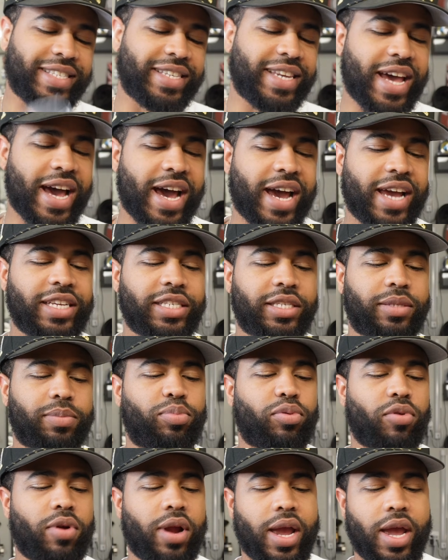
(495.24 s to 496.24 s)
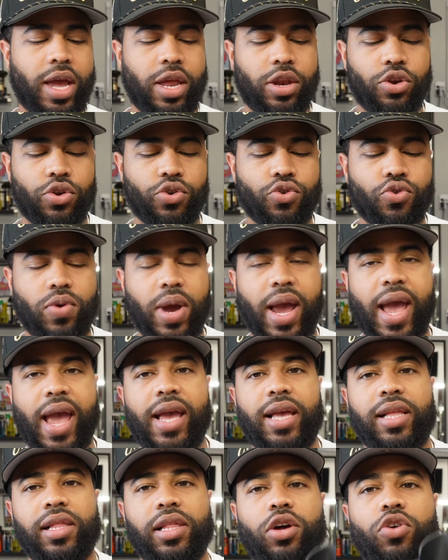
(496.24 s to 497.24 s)
nice brand new
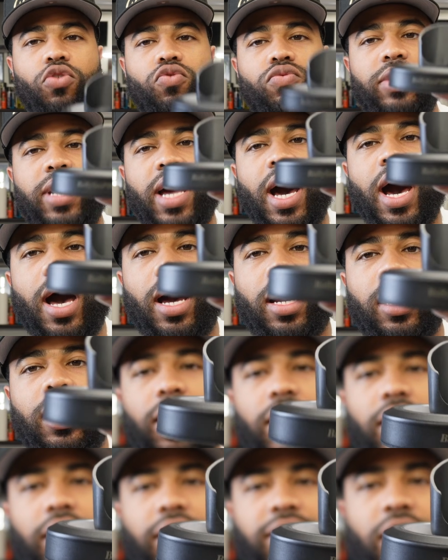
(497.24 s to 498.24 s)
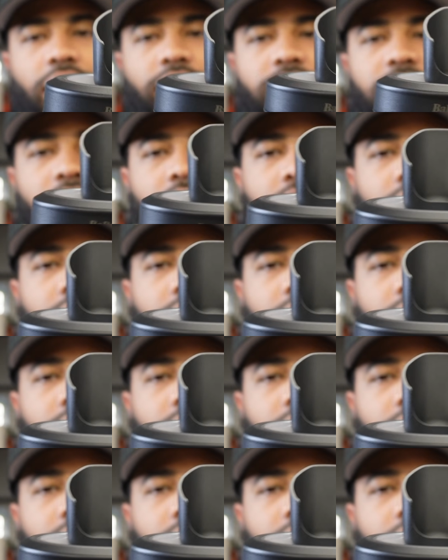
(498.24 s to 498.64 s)
Halo dock. Is that what they